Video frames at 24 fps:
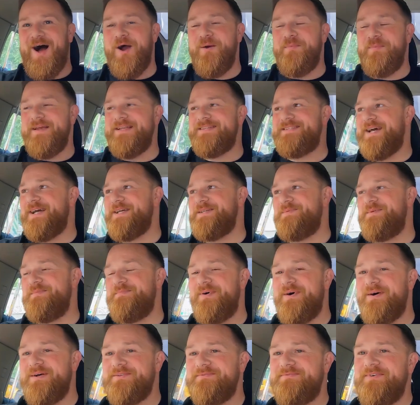Hope he takes me
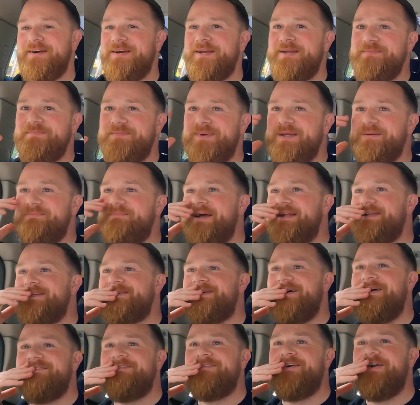past fucking Big Ben, so I've